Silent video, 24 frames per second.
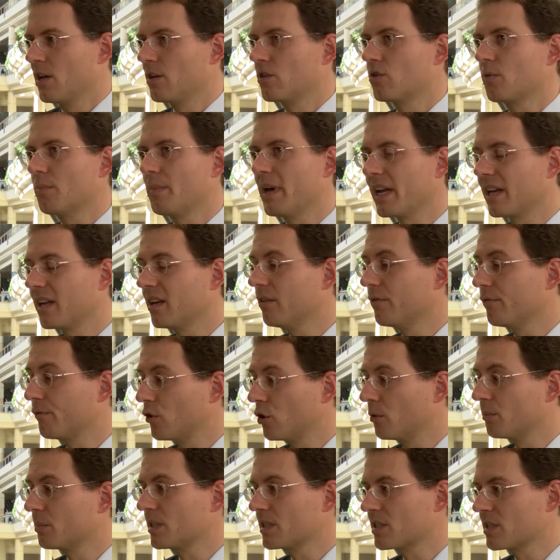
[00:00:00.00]
to make an
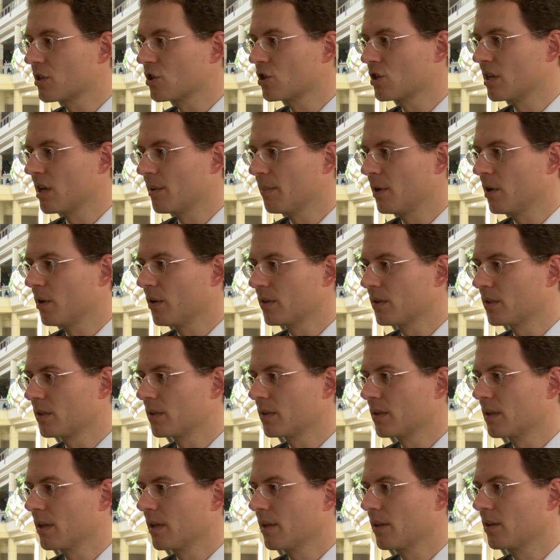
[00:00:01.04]
informed decision about
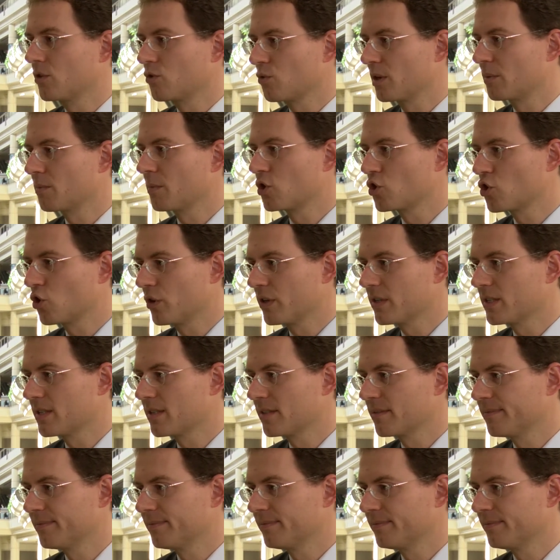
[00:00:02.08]
the treatment choice.